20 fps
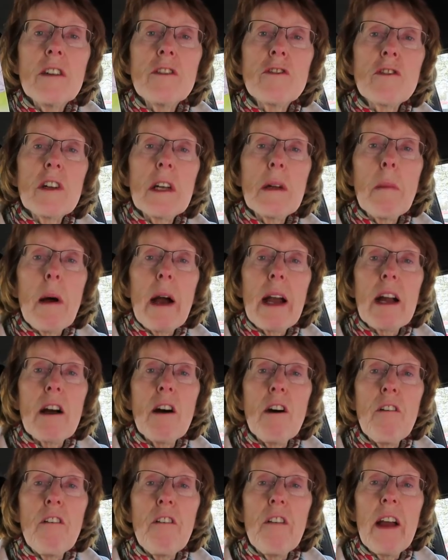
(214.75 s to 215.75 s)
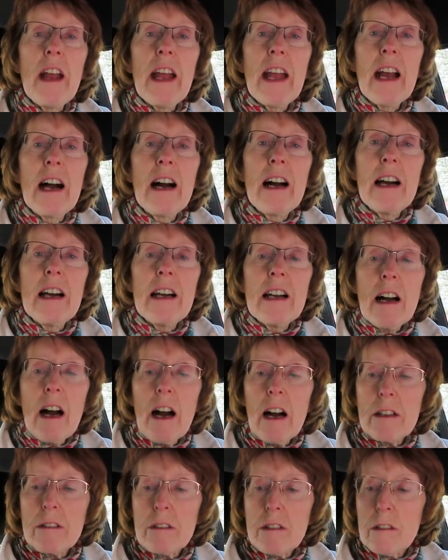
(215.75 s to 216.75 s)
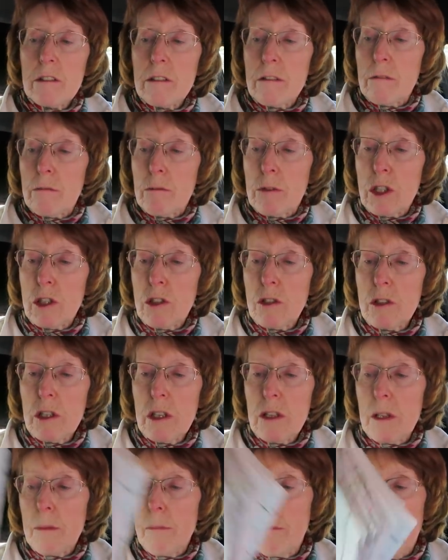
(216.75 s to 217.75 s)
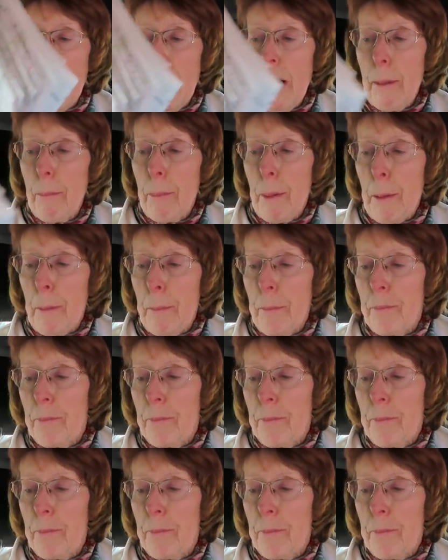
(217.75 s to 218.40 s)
drink my coffee and study the map.